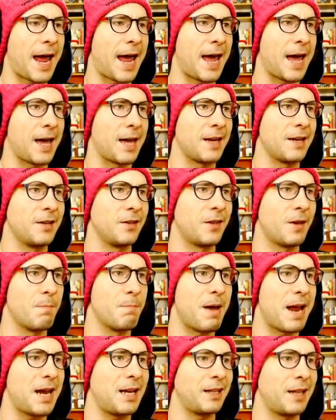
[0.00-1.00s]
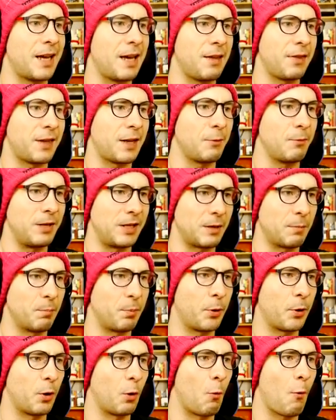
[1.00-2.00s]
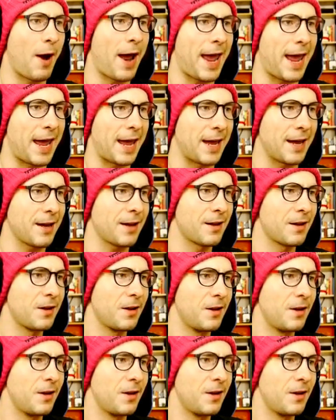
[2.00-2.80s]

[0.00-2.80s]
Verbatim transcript: and the melee thing we can put away.